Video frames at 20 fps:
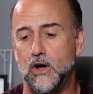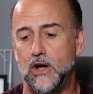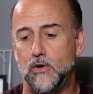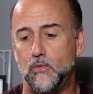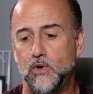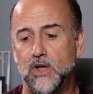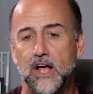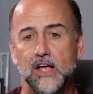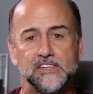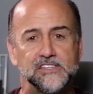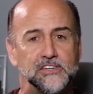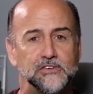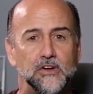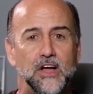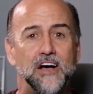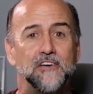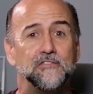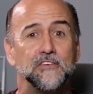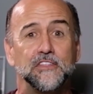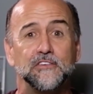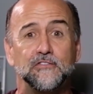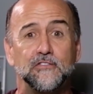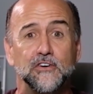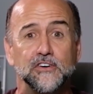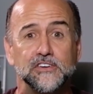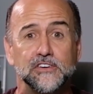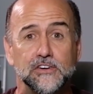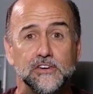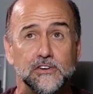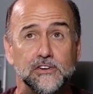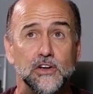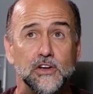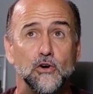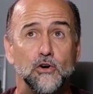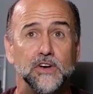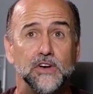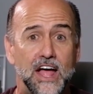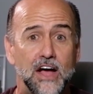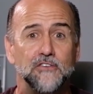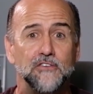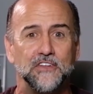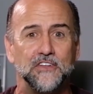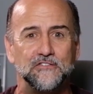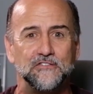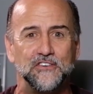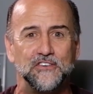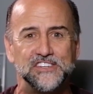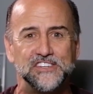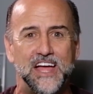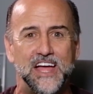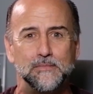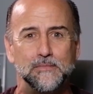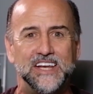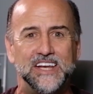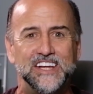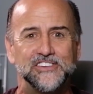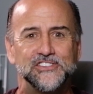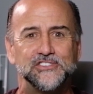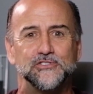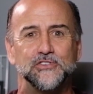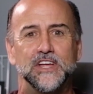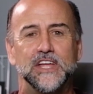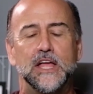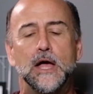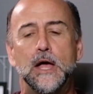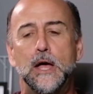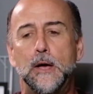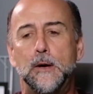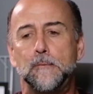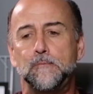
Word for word: Uh, we also now for the first know now for the first time in history